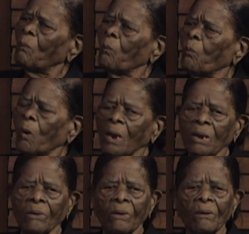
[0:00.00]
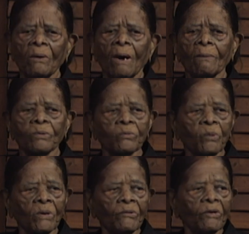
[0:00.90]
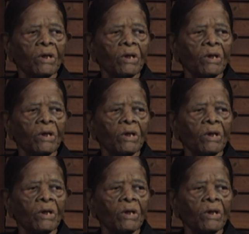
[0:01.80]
I was wondering